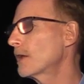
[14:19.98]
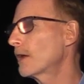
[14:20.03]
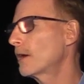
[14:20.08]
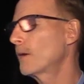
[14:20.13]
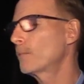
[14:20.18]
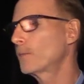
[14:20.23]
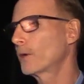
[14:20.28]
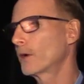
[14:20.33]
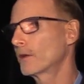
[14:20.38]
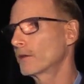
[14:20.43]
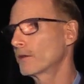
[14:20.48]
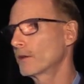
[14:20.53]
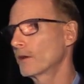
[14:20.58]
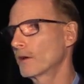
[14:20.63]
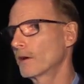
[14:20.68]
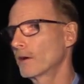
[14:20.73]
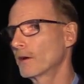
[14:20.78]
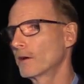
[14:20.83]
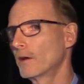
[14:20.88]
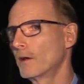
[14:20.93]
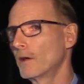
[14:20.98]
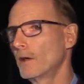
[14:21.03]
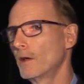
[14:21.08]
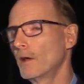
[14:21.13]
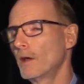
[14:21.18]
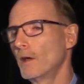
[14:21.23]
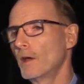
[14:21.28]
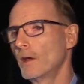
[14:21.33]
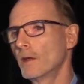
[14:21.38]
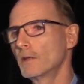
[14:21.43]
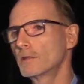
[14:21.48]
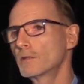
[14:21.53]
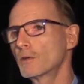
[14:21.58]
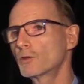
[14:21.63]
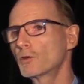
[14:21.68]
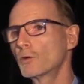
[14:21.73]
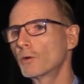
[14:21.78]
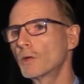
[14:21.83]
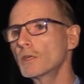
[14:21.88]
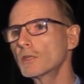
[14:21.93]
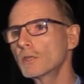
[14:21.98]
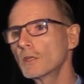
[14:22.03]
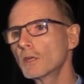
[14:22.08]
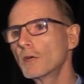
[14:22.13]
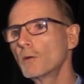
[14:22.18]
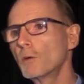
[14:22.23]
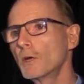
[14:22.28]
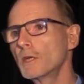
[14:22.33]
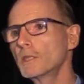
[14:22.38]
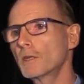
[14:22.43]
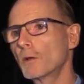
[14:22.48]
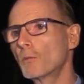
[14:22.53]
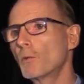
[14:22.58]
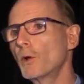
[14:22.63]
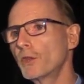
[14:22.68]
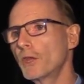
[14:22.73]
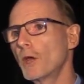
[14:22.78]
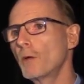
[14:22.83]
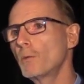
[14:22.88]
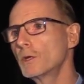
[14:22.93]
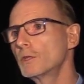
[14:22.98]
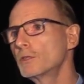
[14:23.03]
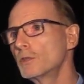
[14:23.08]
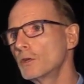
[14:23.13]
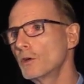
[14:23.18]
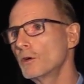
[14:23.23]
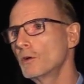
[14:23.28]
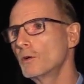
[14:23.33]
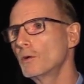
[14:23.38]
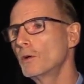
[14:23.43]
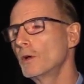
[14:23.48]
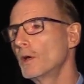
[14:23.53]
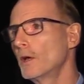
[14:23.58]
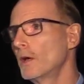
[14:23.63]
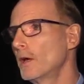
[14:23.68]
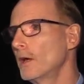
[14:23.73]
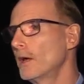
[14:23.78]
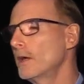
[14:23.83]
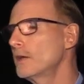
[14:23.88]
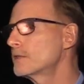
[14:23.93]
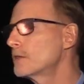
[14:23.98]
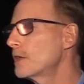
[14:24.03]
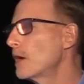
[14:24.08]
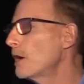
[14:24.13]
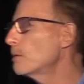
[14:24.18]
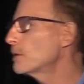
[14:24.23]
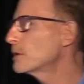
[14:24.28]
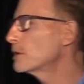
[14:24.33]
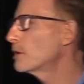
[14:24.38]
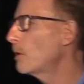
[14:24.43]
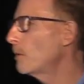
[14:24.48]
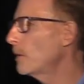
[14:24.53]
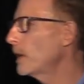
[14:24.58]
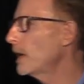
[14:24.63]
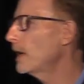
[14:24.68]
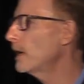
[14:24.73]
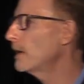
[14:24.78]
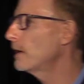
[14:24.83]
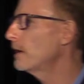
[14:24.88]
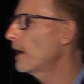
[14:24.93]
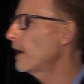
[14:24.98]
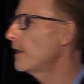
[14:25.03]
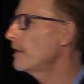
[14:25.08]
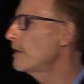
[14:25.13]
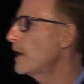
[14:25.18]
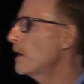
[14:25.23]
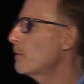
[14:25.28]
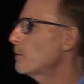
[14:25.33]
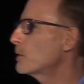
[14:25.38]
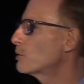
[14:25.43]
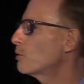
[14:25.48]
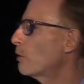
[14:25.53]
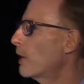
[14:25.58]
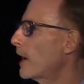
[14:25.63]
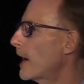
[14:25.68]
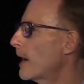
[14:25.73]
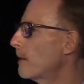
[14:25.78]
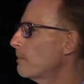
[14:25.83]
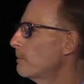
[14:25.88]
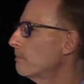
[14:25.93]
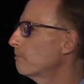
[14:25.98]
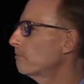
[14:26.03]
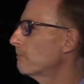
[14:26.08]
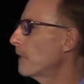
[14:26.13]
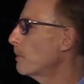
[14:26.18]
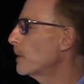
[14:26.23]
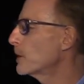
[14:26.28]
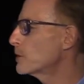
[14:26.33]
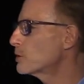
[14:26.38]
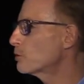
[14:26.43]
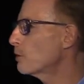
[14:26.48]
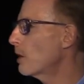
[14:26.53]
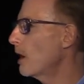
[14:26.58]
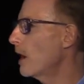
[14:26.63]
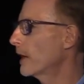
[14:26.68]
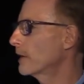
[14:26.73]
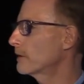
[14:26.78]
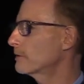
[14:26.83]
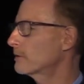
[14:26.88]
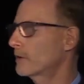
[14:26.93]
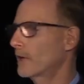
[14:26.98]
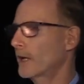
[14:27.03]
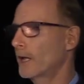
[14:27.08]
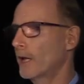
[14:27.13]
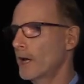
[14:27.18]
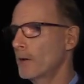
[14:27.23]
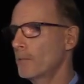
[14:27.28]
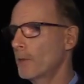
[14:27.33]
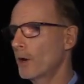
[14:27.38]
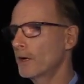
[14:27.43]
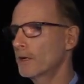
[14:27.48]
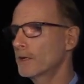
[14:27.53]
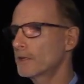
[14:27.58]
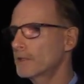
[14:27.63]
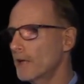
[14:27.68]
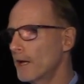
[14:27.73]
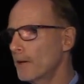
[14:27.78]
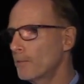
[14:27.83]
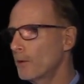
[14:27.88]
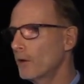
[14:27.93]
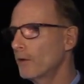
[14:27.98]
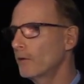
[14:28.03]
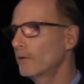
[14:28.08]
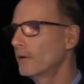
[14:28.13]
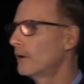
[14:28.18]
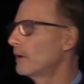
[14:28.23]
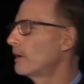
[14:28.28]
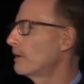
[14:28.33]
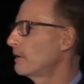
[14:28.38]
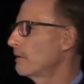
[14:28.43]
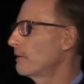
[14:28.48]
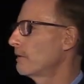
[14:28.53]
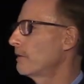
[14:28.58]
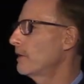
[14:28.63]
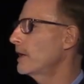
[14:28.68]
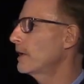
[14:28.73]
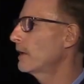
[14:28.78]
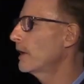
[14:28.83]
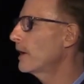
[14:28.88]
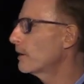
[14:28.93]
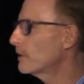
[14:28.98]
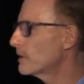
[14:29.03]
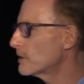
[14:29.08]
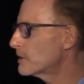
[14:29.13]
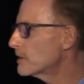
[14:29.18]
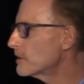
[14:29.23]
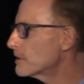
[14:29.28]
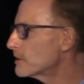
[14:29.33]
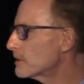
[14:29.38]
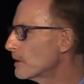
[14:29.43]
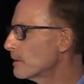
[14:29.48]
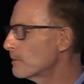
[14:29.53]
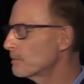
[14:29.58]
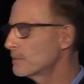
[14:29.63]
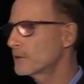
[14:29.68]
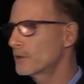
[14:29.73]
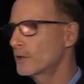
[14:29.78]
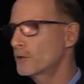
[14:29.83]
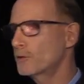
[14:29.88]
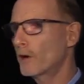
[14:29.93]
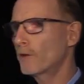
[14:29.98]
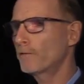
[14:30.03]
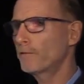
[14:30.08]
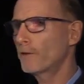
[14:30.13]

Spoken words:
to that operating theater. And so traditionally, we said what they would do is they would go in and they would grab a bunch of drawings. They lay them out on the table, they lay out the systems, they try